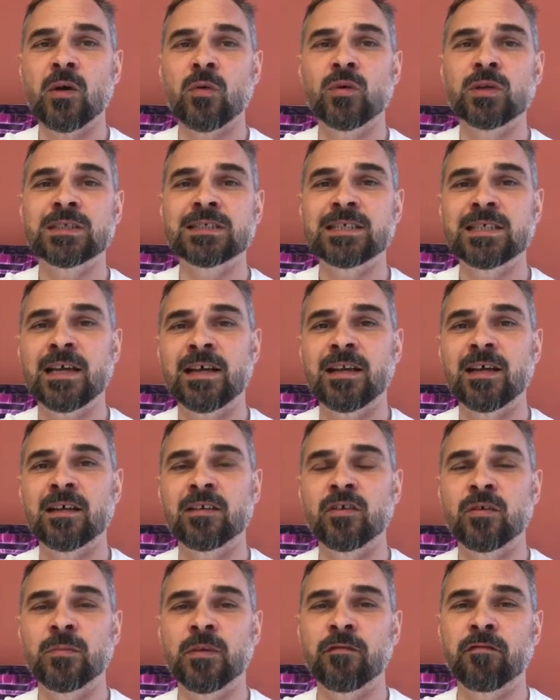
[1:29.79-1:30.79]
we see
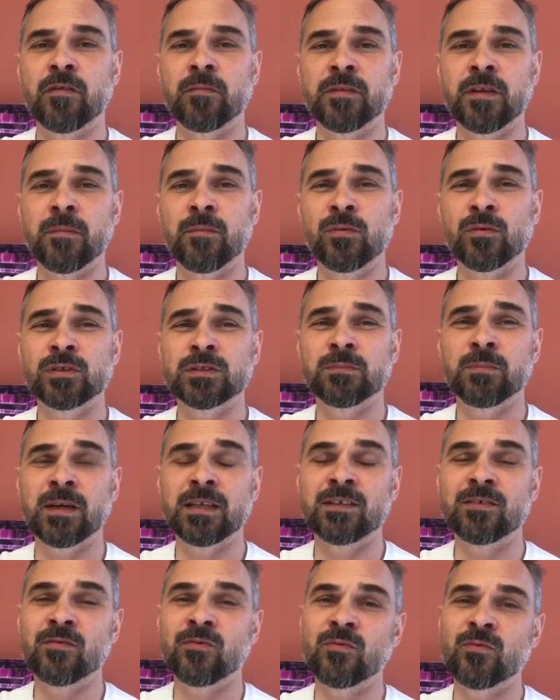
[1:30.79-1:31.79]
anatomy from the books,
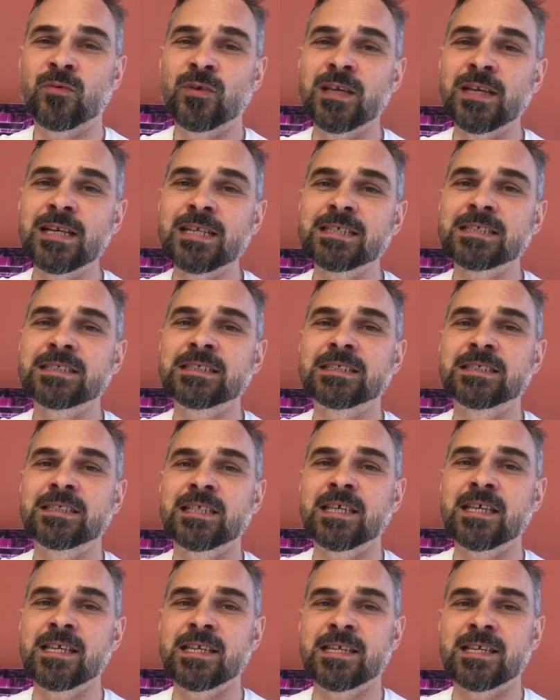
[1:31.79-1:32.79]
but really
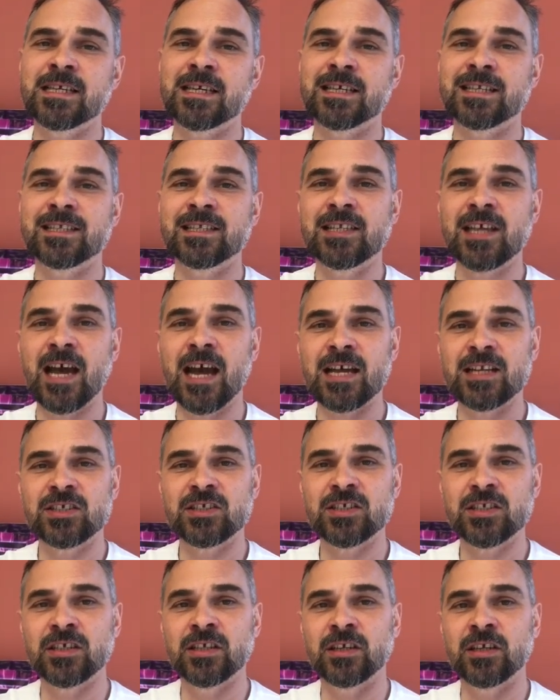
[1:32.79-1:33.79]
seeing,
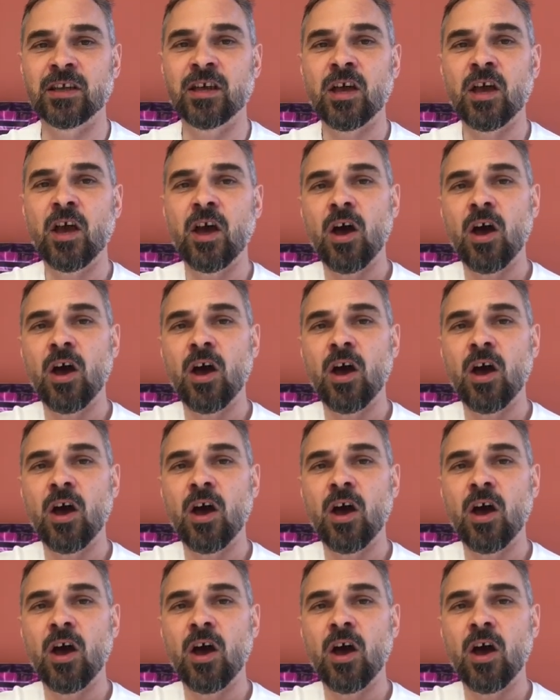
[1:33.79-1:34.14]
touching